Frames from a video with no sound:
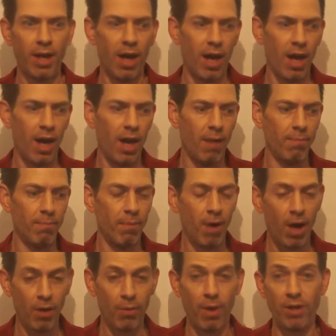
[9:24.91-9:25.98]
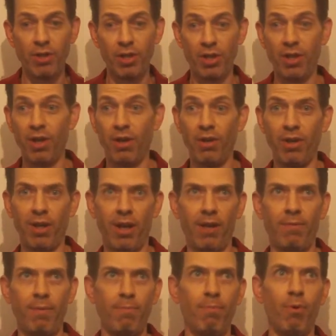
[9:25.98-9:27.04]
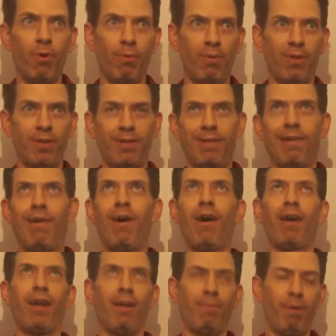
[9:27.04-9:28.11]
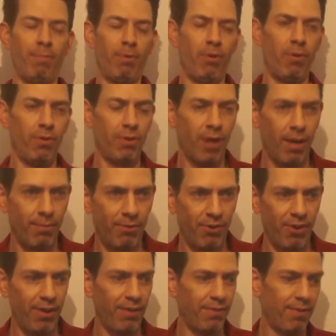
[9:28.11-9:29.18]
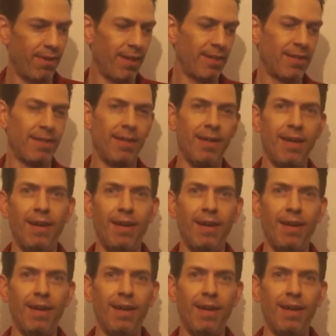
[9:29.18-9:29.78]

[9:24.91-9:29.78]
Otherwise, you're going to have to be bored with just talking to people the whole time. Jeez, that's,